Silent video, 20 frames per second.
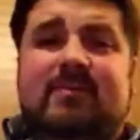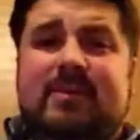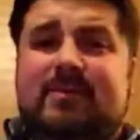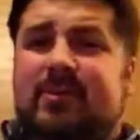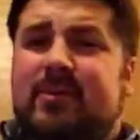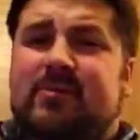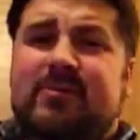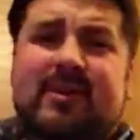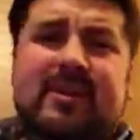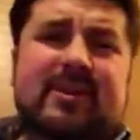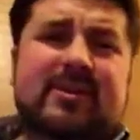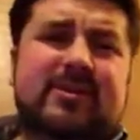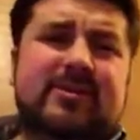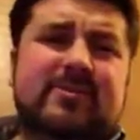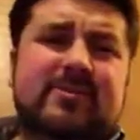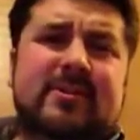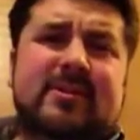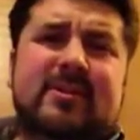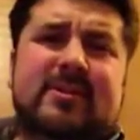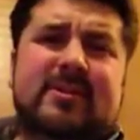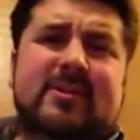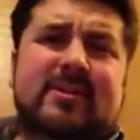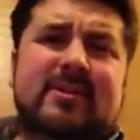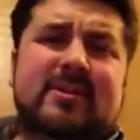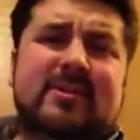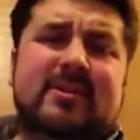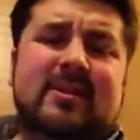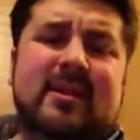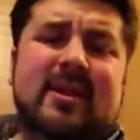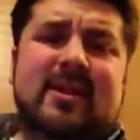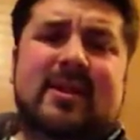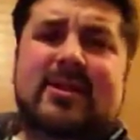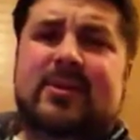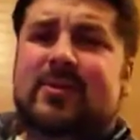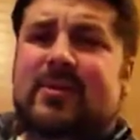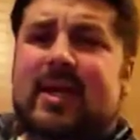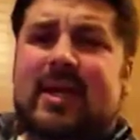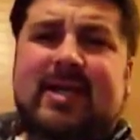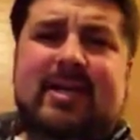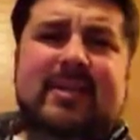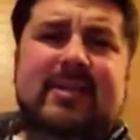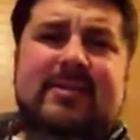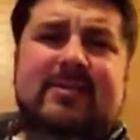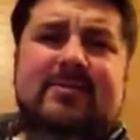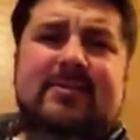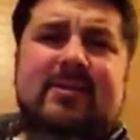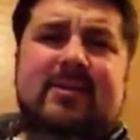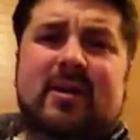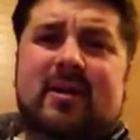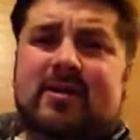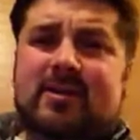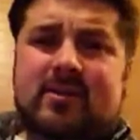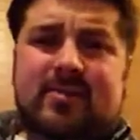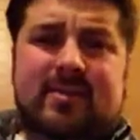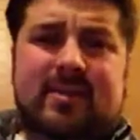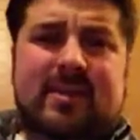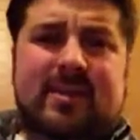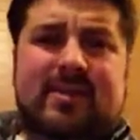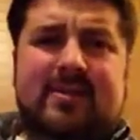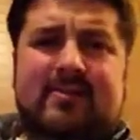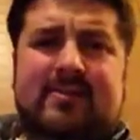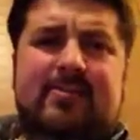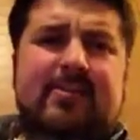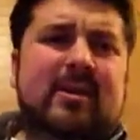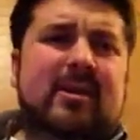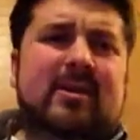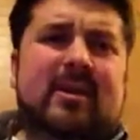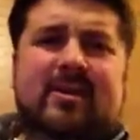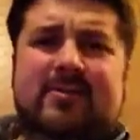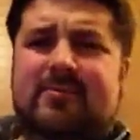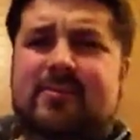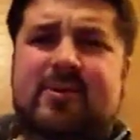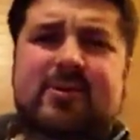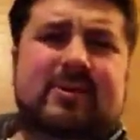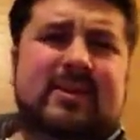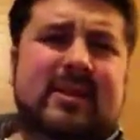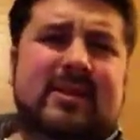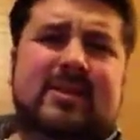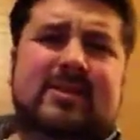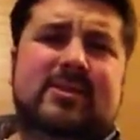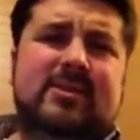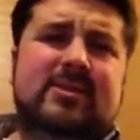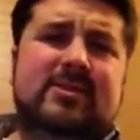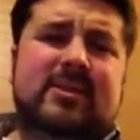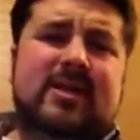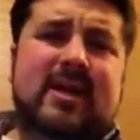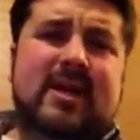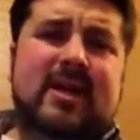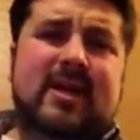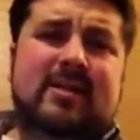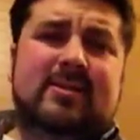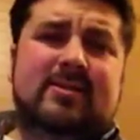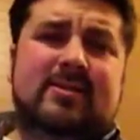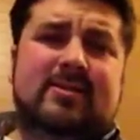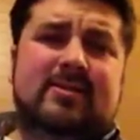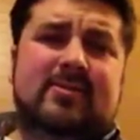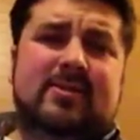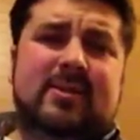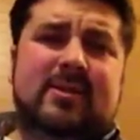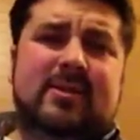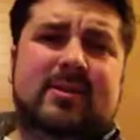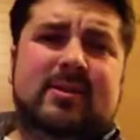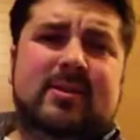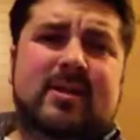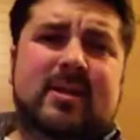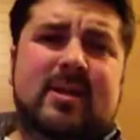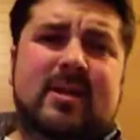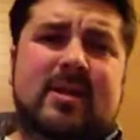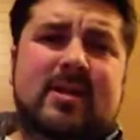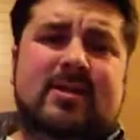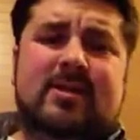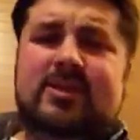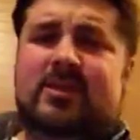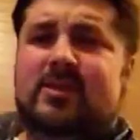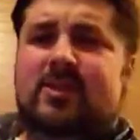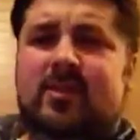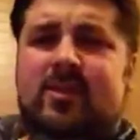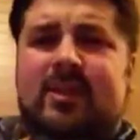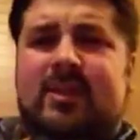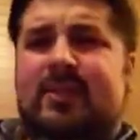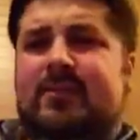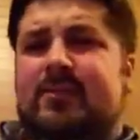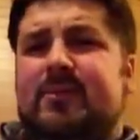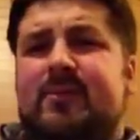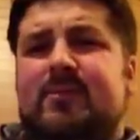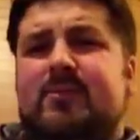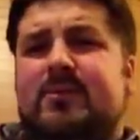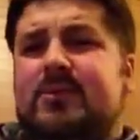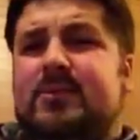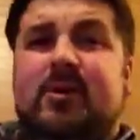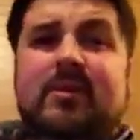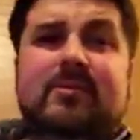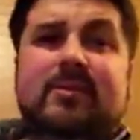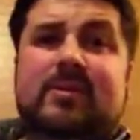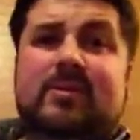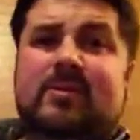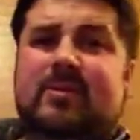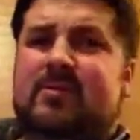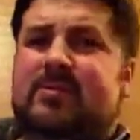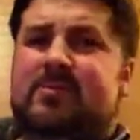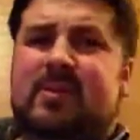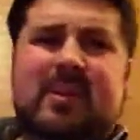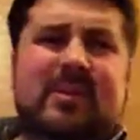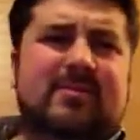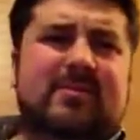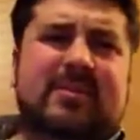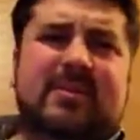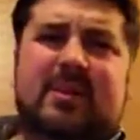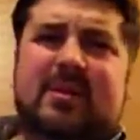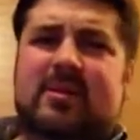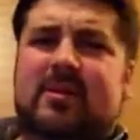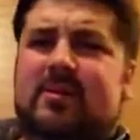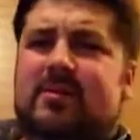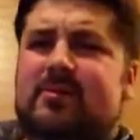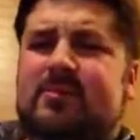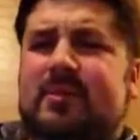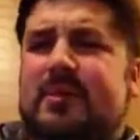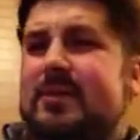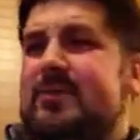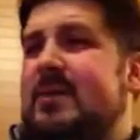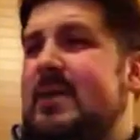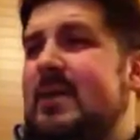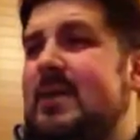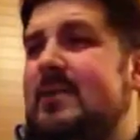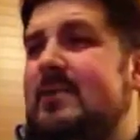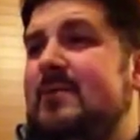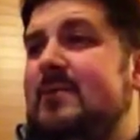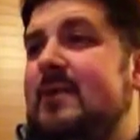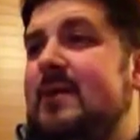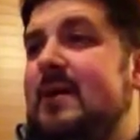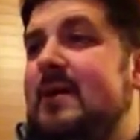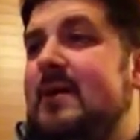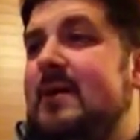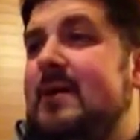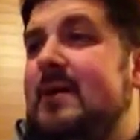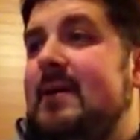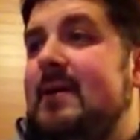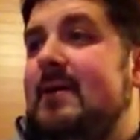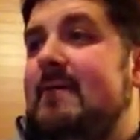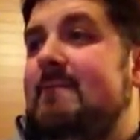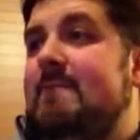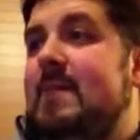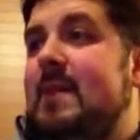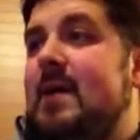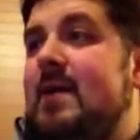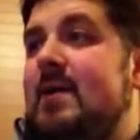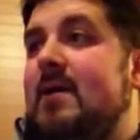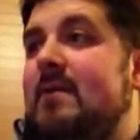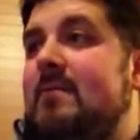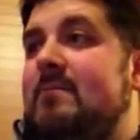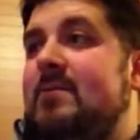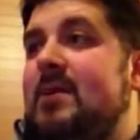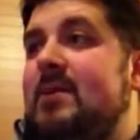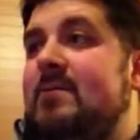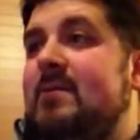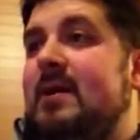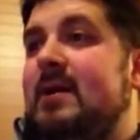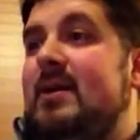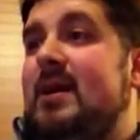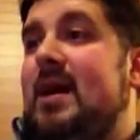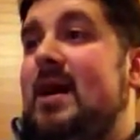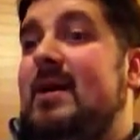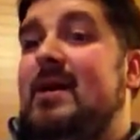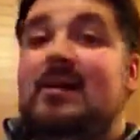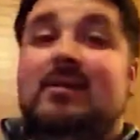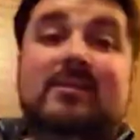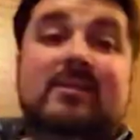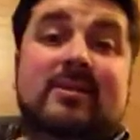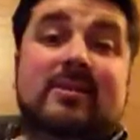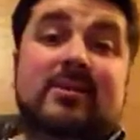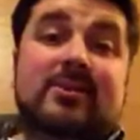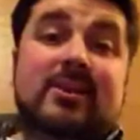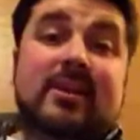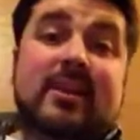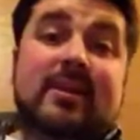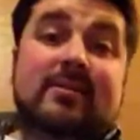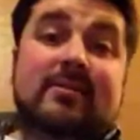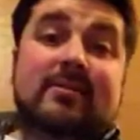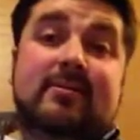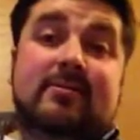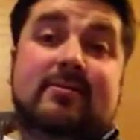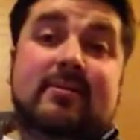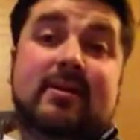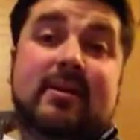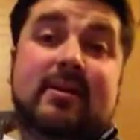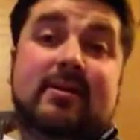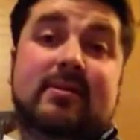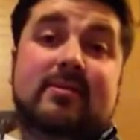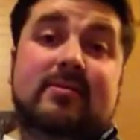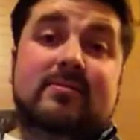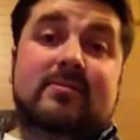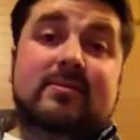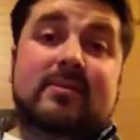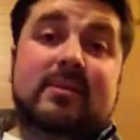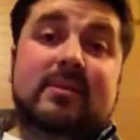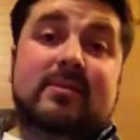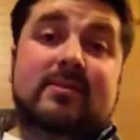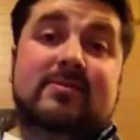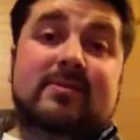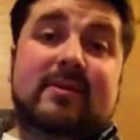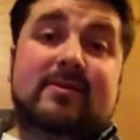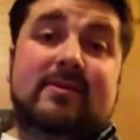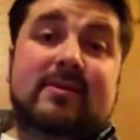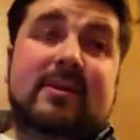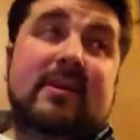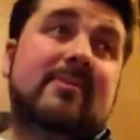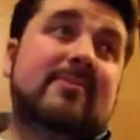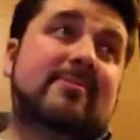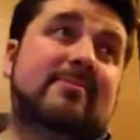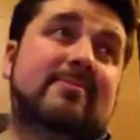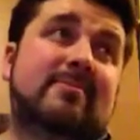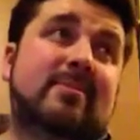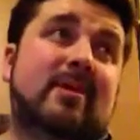people who are very introverted and creative and contemplative. You probably had a person like this in your class or your work. Just totally different drummer by themselves, being creative. And you might an INTJ, the famous